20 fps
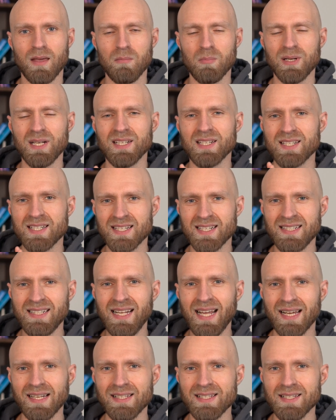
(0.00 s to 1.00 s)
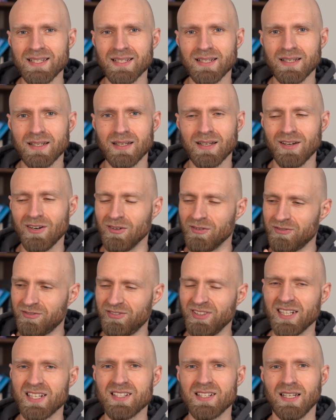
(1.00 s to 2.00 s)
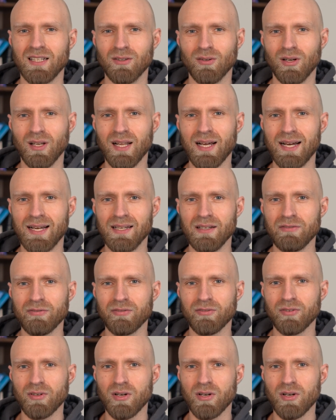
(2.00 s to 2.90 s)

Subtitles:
But instead of fixing your life,